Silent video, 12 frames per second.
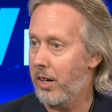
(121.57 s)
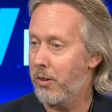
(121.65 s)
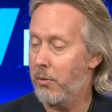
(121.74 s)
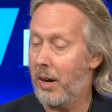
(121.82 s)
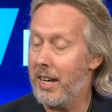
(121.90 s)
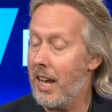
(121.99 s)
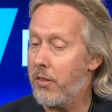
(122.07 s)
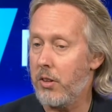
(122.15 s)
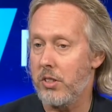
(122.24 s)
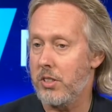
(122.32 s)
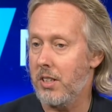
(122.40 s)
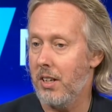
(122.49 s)
Right now,
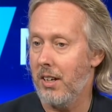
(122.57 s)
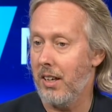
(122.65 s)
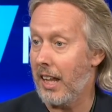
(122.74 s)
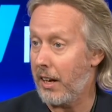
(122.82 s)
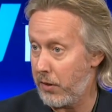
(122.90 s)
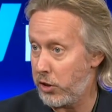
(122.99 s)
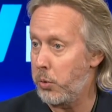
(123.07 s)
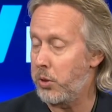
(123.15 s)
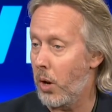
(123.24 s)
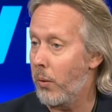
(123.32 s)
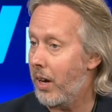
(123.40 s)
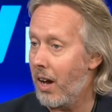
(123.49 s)
there's uh, a lot of issues
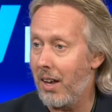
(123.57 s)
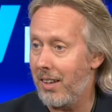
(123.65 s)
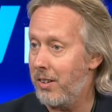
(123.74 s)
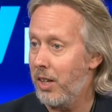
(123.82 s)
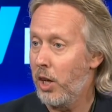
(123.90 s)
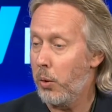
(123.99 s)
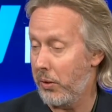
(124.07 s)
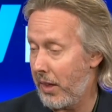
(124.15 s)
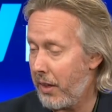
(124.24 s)
going on with